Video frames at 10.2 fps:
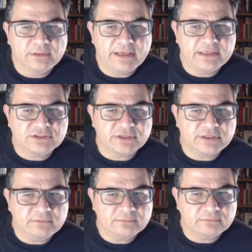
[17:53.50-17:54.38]

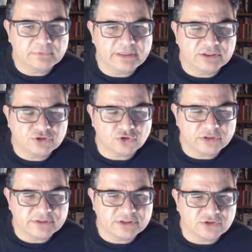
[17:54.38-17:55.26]
h3, sorry,
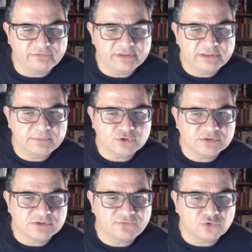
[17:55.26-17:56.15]
this is novelty, bishop
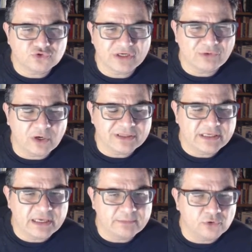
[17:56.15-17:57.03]
g4 was one
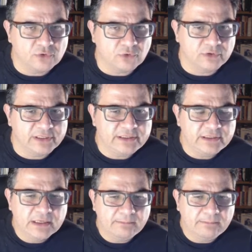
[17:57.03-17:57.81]
game only,